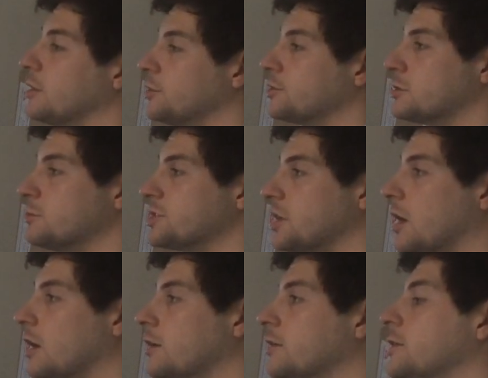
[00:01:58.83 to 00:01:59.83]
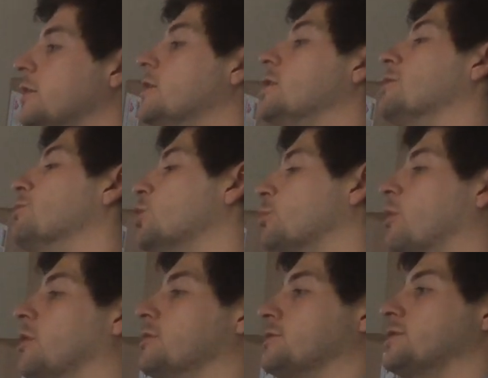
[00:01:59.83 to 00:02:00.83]
that customers are, the more
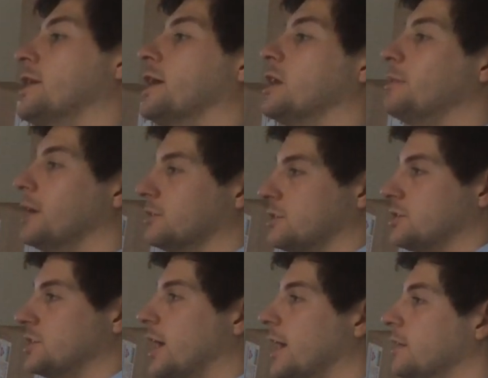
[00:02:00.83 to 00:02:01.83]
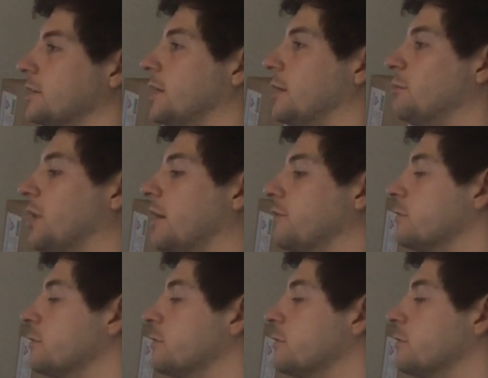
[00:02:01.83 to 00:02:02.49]
products they're going to be able to sell and buy